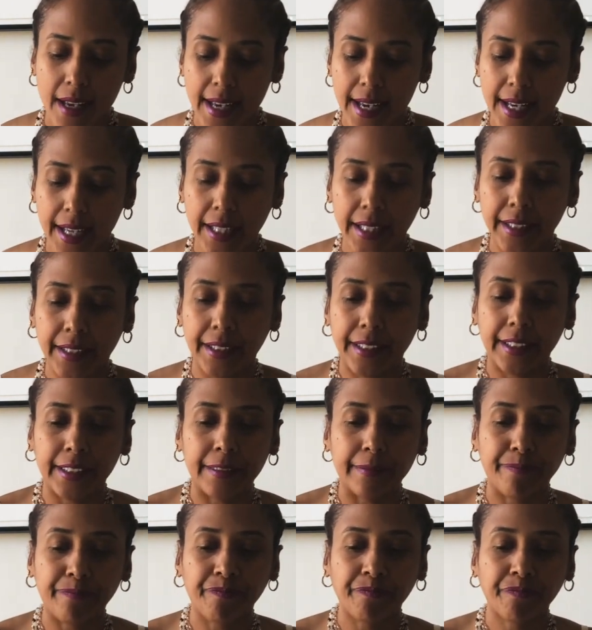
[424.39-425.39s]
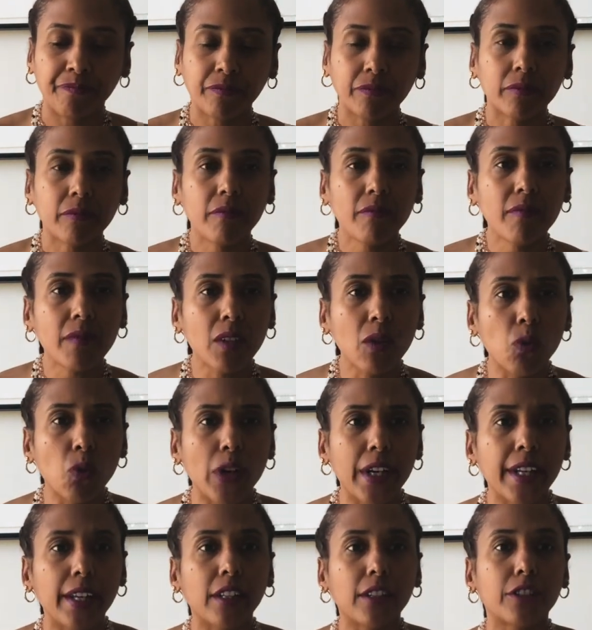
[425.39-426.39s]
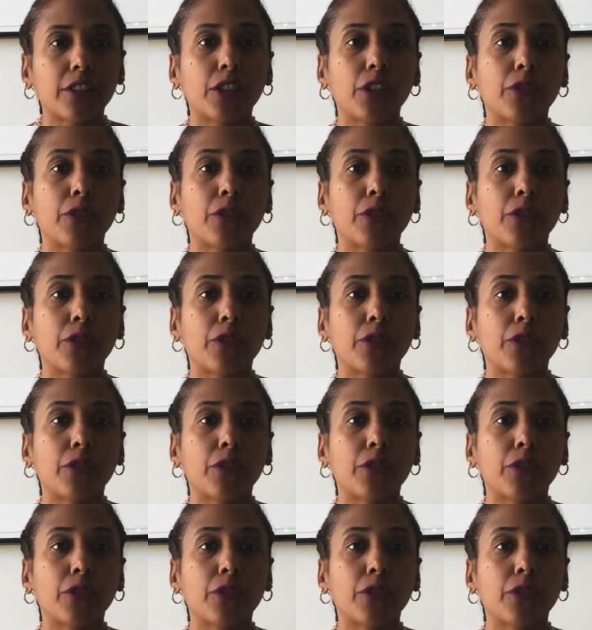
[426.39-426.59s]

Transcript: And um, what else?